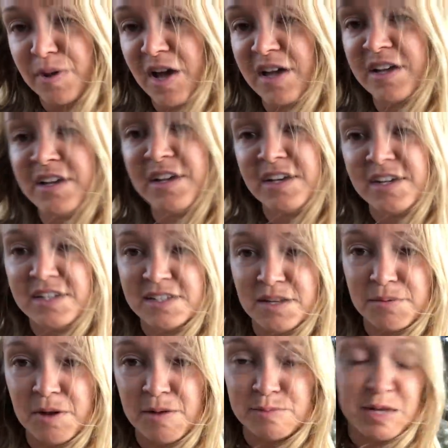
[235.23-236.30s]
but
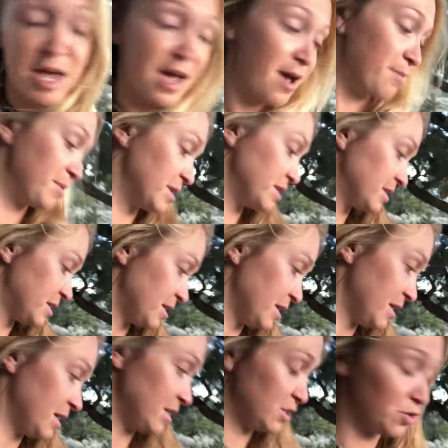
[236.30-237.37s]
sometimes that happens.
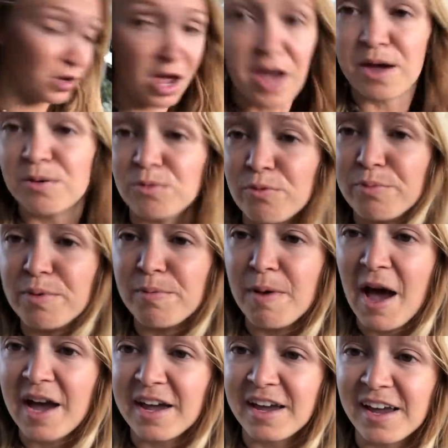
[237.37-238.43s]
It's okay, we'll be
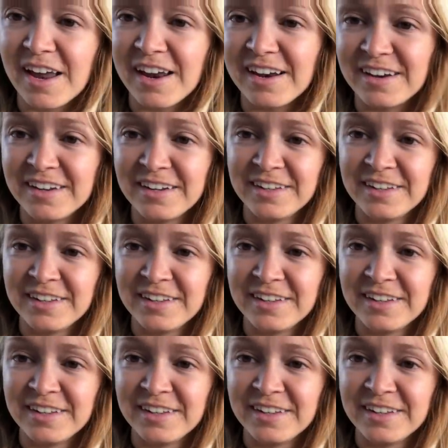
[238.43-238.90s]
back again.